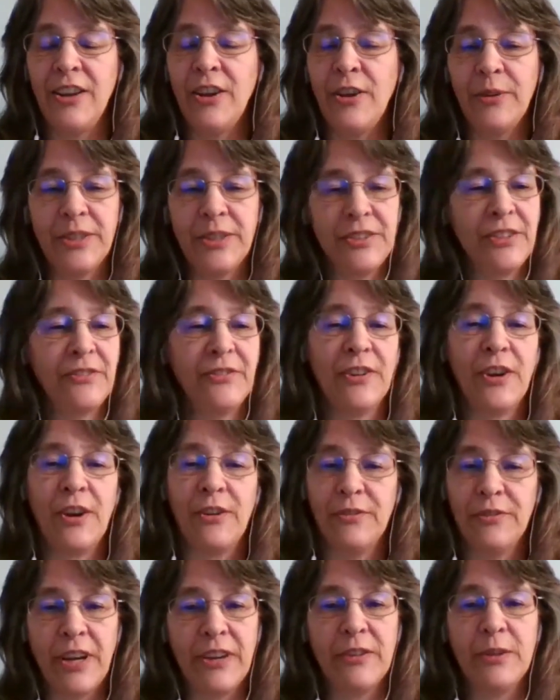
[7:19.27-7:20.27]
know it's
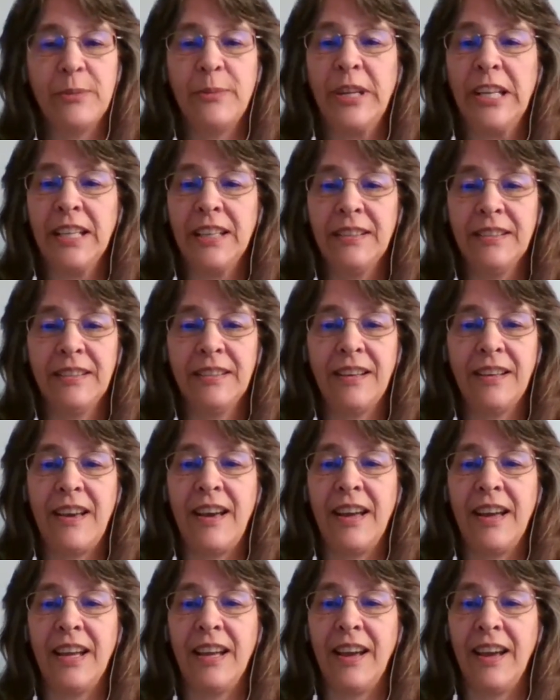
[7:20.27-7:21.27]
difficult for everybody.
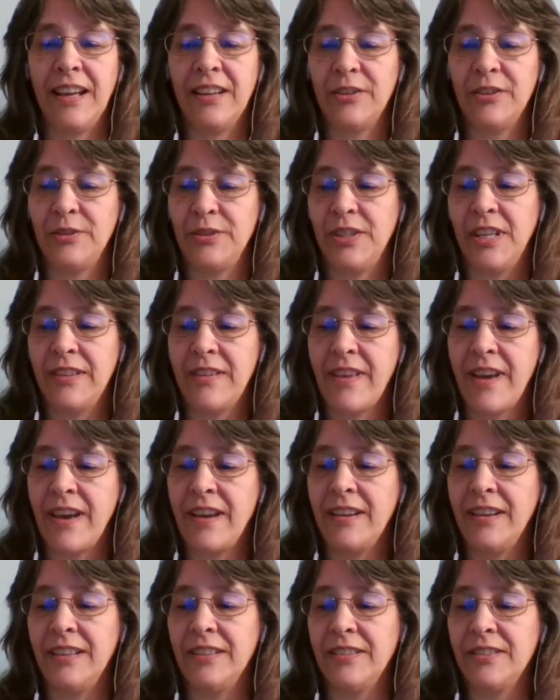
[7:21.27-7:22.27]
I understand
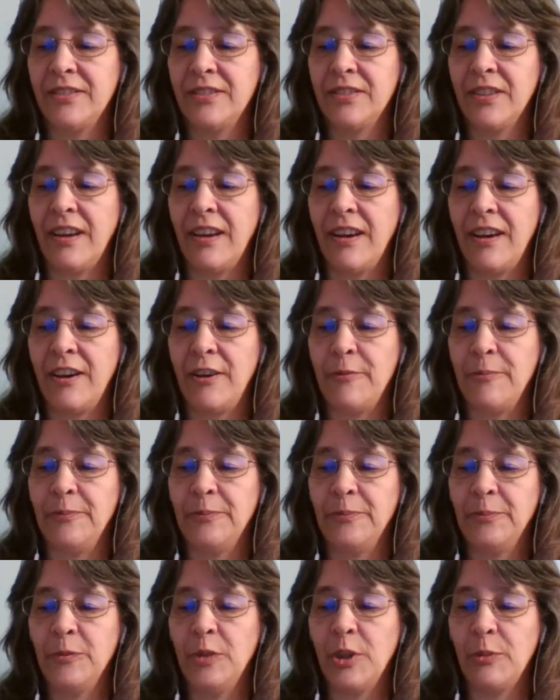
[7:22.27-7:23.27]
that. It's
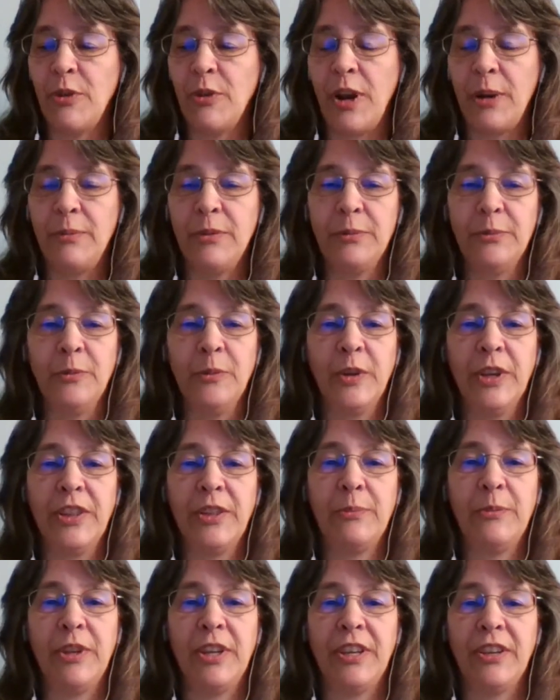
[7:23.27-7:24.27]
the problem
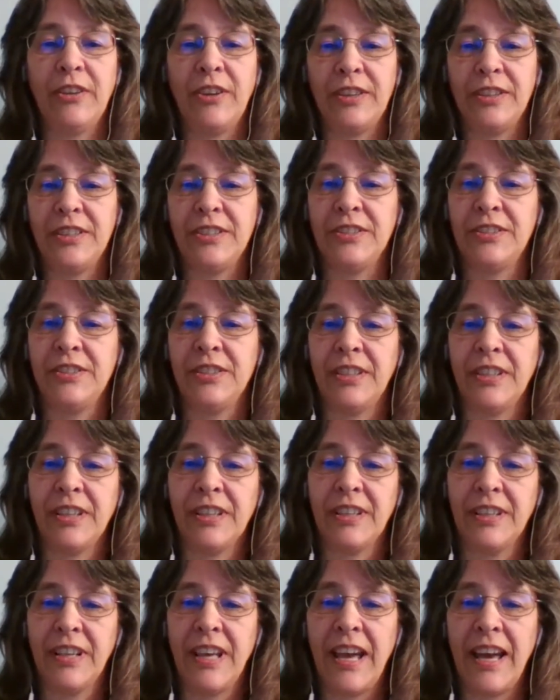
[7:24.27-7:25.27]
with being an
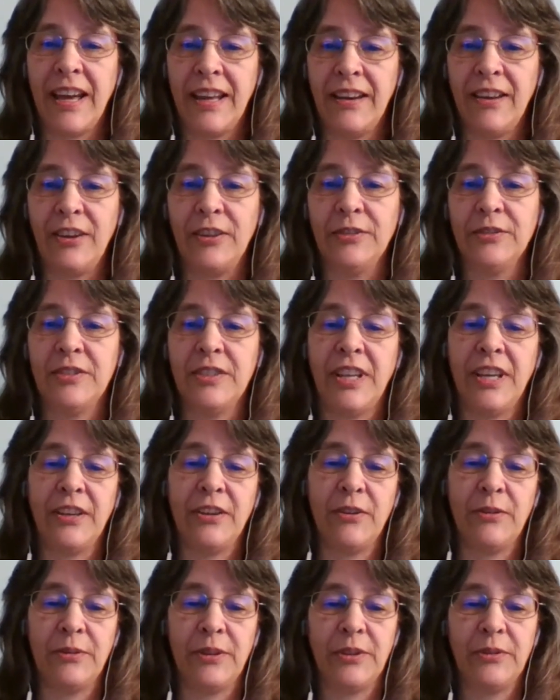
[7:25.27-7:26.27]
autistic adult
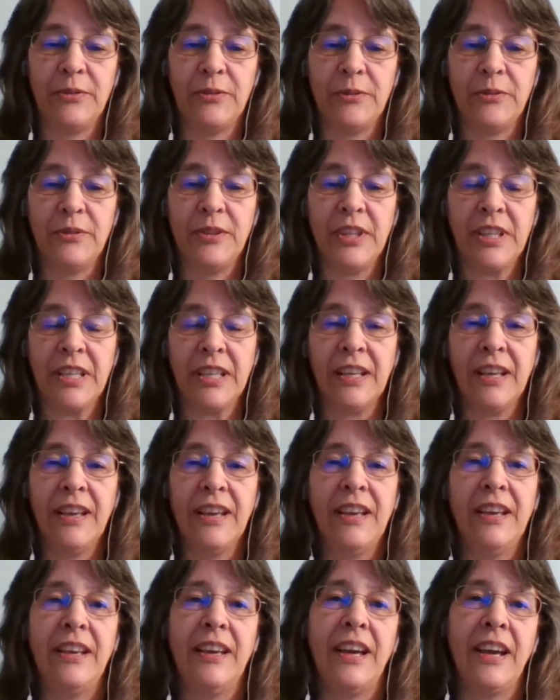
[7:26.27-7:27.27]
and going through the
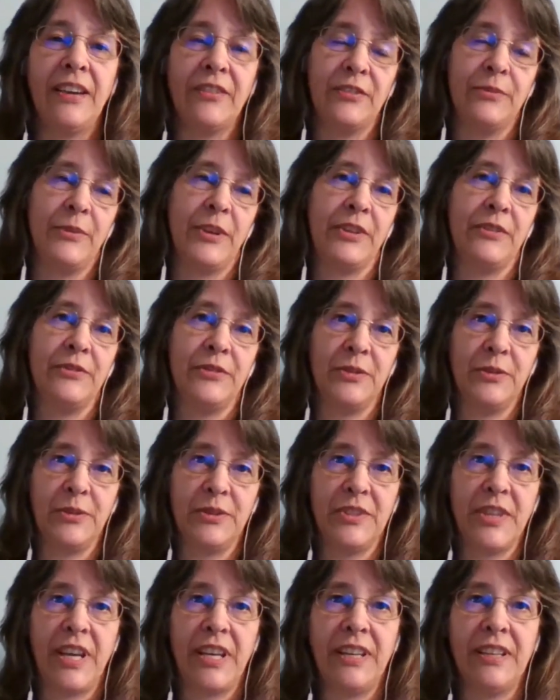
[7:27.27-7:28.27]
aftermath of
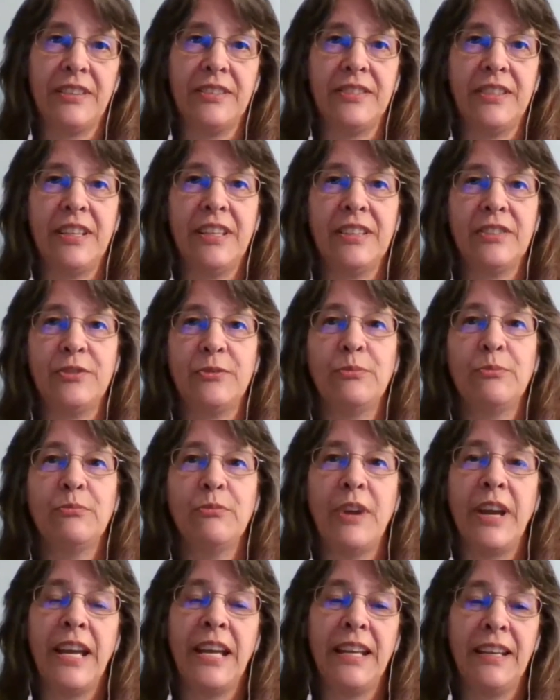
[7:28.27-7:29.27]
suicide is it's
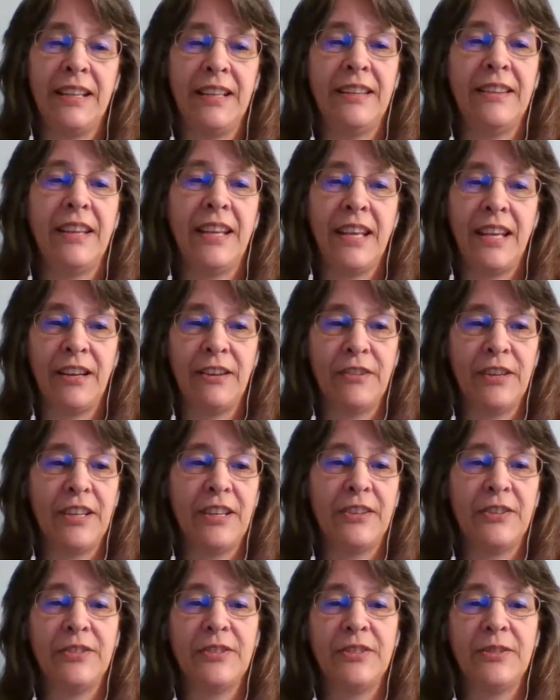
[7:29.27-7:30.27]
right in the
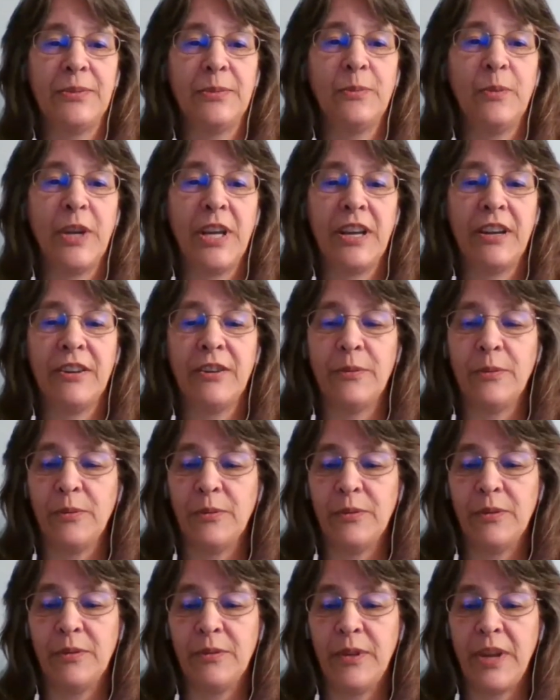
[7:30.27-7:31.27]
areas
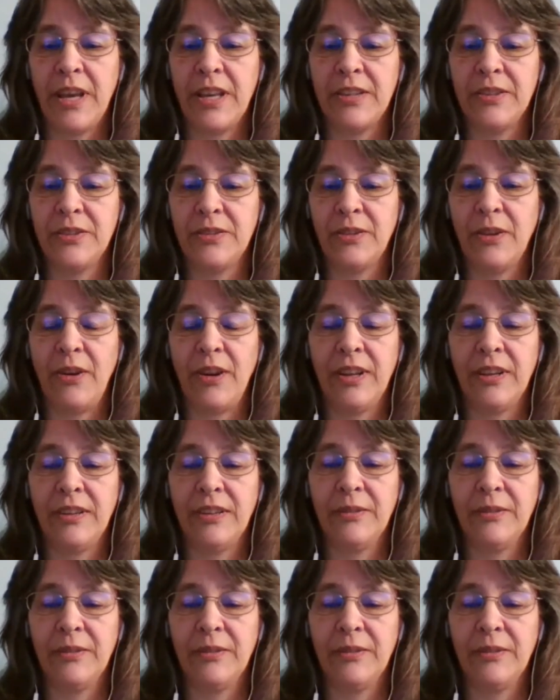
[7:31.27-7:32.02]
where, as